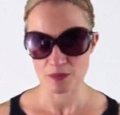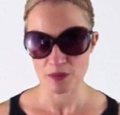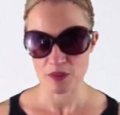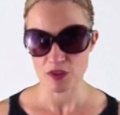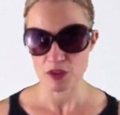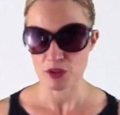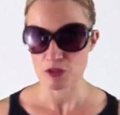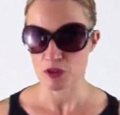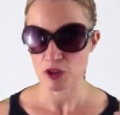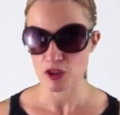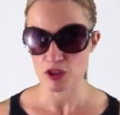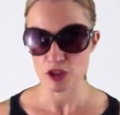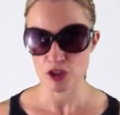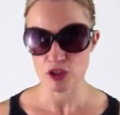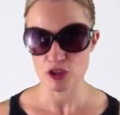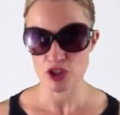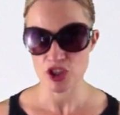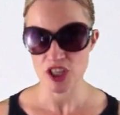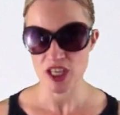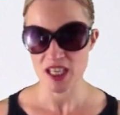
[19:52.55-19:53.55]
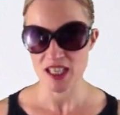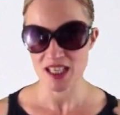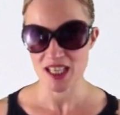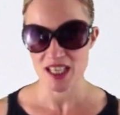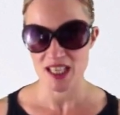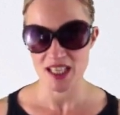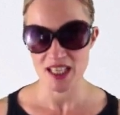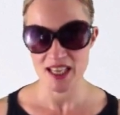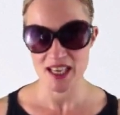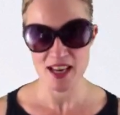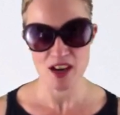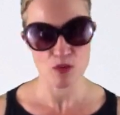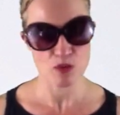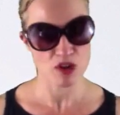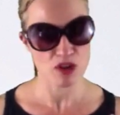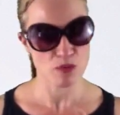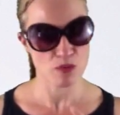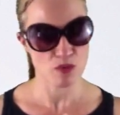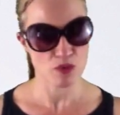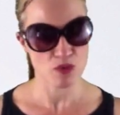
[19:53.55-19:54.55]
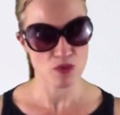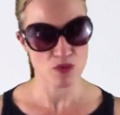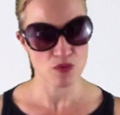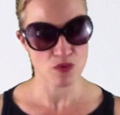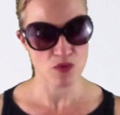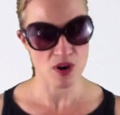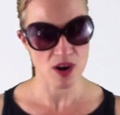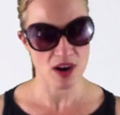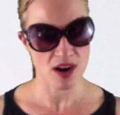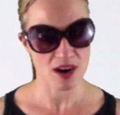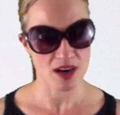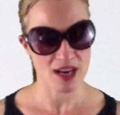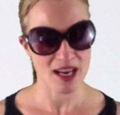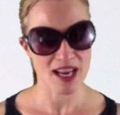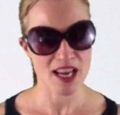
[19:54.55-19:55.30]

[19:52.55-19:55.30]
So you've got to conjugate the il with pouvoir.